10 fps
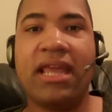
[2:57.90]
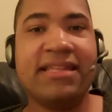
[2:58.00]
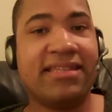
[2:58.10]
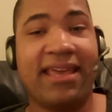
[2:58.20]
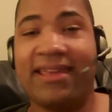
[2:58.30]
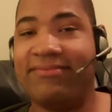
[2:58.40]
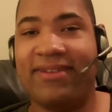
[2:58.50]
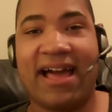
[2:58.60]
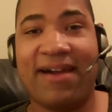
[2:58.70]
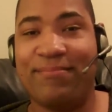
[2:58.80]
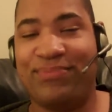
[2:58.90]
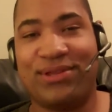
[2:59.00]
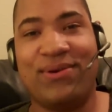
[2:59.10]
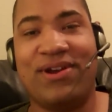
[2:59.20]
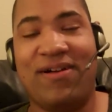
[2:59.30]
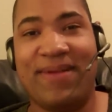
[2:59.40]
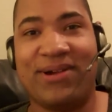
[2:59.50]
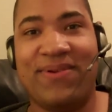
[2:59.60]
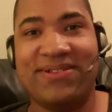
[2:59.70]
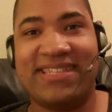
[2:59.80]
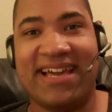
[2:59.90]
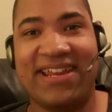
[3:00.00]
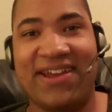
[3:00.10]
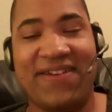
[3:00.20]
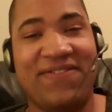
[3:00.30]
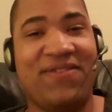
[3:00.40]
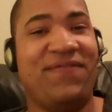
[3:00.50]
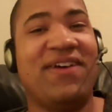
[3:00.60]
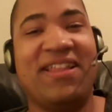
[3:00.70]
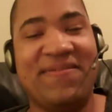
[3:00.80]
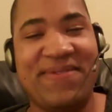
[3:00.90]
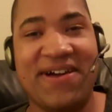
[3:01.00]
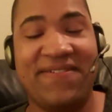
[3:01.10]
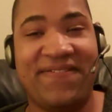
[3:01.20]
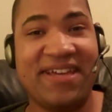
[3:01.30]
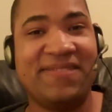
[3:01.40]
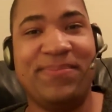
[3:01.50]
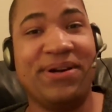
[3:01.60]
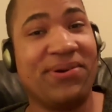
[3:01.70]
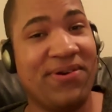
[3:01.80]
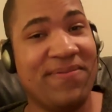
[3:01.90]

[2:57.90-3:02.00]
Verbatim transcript: And I'm throwing all my quotes out here. If you follow me on Facebook